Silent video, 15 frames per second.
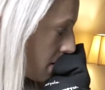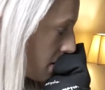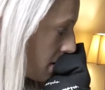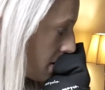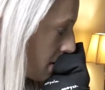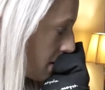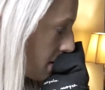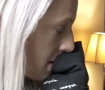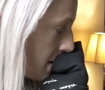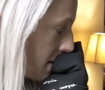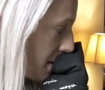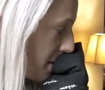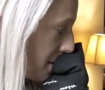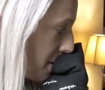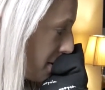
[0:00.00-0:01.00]
them.
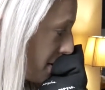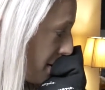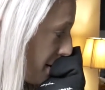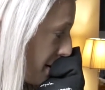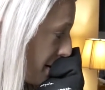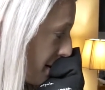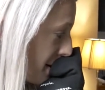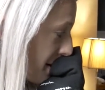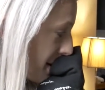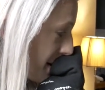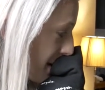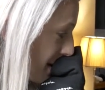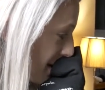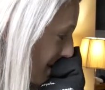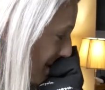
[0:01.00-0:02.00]
Like, you can't beg a
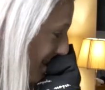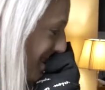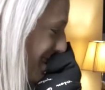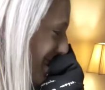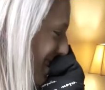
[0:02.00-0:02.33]
dog. They don't